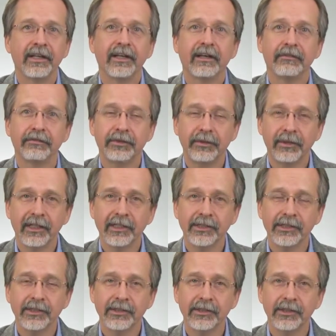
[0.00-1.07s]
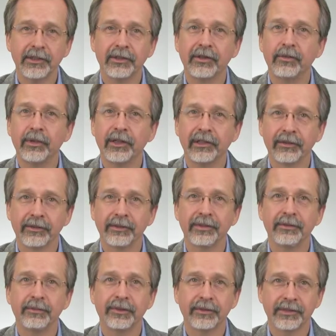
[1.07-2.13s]
A few lessons ago, we
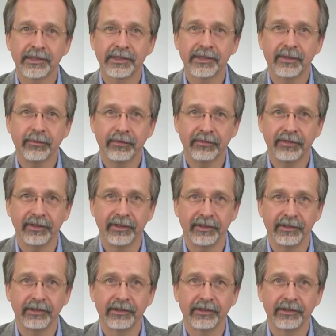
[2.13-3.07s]
learned about some of these.